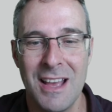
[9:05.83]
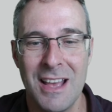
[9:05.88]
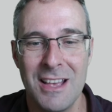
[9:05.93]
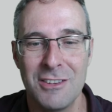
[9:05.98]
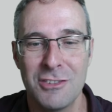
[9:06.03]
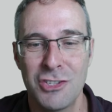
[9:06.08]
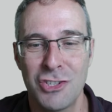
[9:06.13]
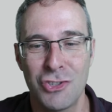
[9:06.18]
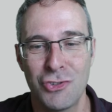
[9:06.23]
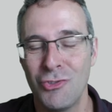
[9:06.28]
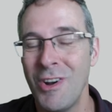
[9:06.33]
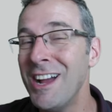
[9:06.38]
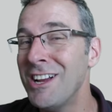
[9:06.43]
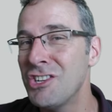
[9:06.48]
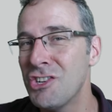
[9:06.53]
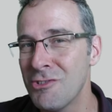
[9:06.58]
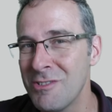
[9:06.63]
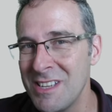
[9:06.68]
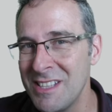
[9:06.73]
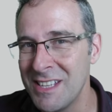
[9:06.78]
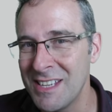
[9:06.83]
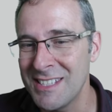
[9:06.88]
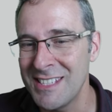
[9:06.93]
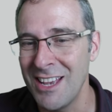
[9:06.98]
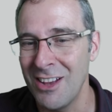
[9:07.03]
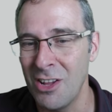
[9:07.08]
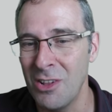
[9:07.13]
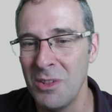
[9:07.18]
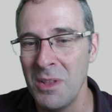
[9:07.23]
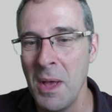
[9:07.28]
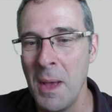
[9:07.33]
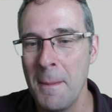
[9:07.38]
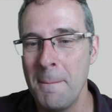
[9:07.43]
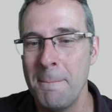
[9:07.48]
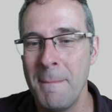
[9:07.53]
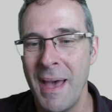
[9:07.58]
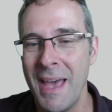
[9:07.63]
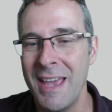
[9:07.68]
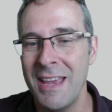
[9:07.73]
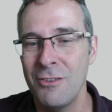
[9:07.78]
structure in the cell
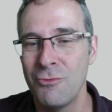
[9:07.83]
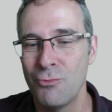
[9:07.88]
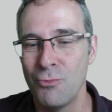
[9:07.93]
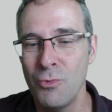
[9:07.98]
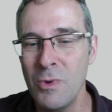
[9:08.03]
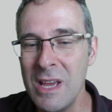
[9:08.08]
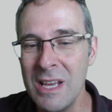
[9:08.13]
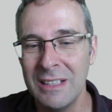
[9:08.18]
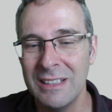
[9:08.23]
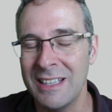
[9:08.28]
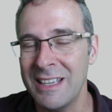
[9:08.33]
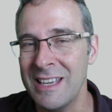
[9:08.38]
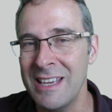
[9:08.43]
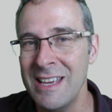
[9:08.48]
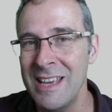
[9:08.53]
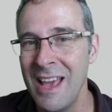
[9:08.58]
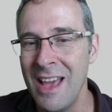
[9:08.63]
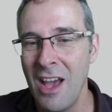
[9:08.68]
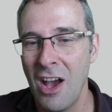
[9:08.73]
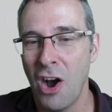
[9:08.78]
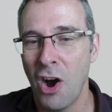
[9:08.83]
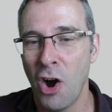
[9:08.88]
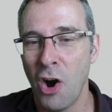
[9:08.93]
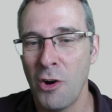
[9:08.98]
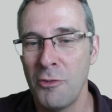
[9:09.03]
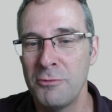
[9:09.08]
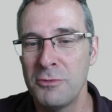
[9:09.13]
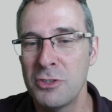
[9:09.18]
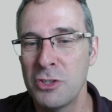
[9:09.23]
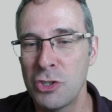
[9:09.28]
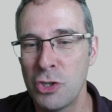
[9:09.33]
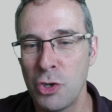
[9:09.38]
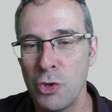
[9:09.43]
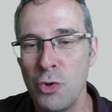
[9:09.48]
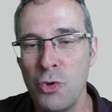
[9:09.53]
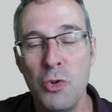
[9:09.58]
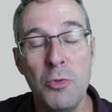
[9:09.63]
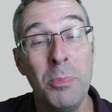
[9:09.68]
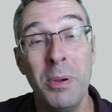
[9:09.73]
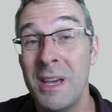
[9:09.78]
made really of
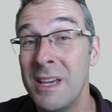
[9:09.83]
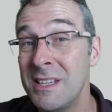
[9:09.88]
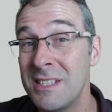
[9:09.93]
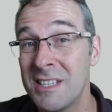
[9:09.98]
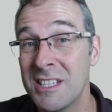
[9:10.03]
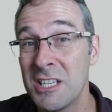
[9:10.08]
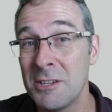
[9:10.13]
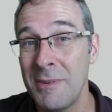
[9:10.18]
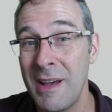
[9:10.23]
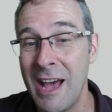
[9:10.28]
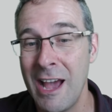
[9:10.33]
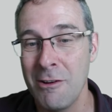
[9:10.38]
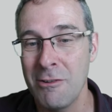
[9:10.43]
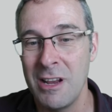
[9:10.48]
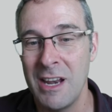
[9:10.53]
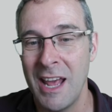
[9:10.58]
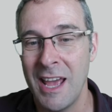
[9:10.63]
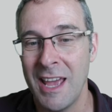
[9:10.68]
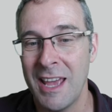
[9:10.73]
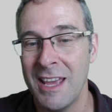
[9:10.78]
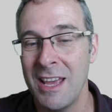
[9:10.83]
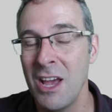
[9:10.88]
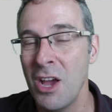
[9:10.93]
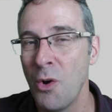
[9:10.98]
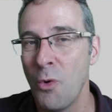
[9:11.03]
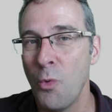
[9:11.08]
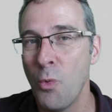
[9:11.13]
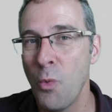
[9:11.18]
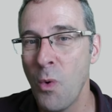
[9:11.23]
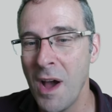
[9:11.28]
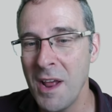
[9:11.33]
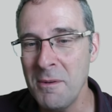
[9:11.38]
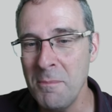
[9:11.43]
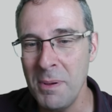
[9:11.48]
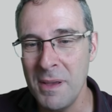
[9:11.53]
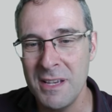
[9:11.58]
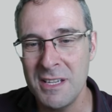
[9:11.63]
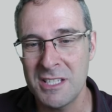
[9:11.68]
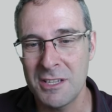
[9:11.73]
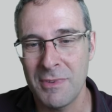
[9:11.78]
two pieces of RNA. One
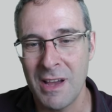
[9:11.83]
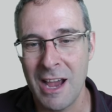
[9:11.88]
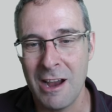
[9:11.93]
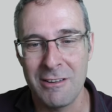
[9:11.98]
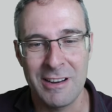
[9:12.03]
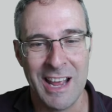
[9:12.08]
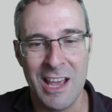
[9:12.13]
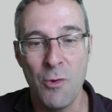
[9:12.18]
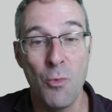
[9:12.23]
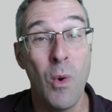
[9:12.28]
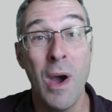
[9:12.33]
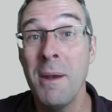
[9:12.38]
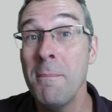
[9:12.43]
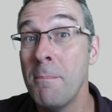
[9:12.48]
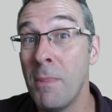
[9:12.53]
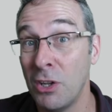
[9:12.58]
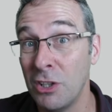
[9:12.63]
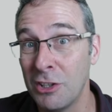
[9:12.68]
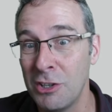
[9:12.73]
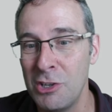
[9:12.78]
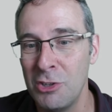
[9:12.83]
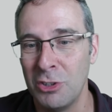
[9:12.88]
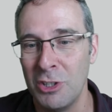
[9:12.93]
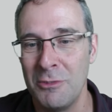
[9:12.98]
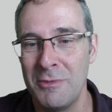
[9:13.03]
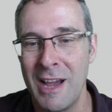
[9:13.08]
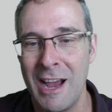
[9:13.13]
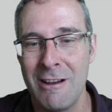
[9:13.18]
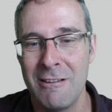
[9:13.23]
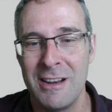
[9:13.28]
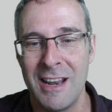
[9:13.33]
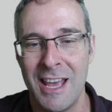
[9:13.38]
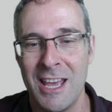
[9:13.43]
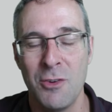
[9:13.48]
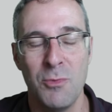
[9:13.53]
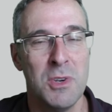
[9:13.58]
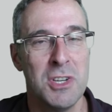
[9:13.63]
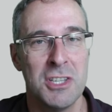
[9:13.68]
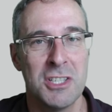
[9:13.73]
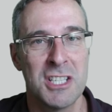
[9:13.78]
piece of RNA, one molecule of RNA,
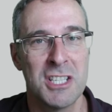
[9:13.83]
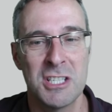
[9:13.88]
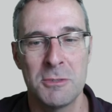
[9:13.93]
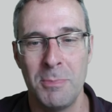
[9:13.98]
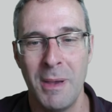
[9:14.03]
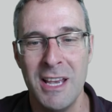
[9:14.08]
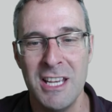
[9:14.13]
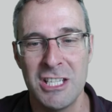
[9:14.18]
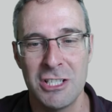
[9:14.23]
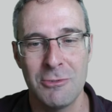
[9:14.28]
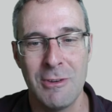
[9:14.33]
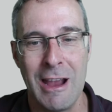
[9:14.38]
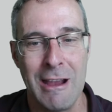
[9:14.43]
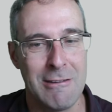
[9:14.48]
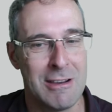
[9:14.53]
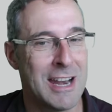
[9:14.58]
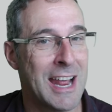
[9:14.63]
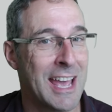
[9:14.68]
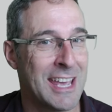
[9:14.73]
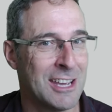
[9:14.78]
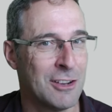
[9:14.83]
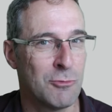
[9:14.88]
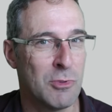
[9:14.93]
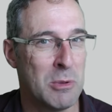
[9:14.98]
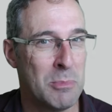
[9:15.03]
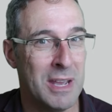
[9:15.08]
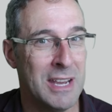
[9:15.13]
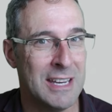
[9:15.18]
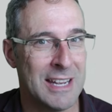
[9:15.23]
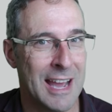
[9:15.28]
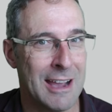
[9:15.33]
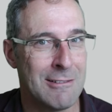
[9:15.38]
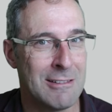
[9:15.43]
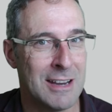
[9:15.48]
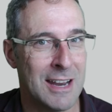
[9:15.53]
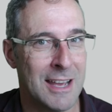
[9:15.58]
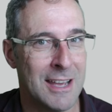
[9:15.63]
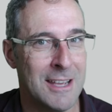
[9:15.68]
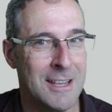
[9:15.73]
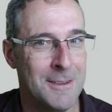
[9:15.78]
which is spacer RNA and repeat
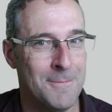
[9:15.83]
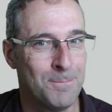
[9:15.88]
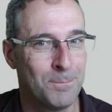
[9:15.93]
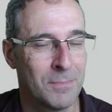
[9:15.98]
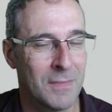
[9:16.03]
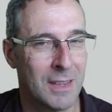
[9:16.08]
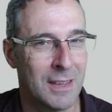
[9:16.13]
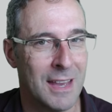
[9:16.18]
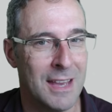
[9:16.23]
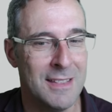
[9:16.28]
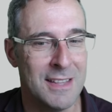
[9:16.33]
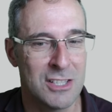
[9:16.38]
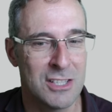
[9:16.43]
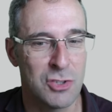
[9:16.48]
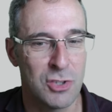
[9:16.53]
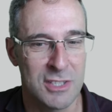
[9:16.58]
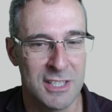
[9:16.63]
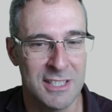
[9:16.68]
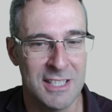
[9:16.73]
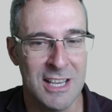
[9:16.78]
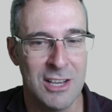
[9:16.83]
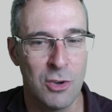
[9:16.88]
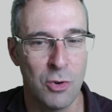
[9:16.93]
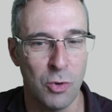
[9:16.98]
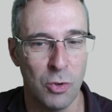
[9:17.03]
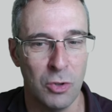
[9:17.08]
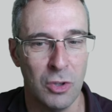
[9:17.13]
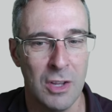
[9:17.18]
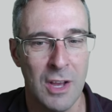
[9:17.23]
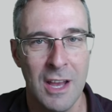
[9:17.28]
RNA. Okay, that's a single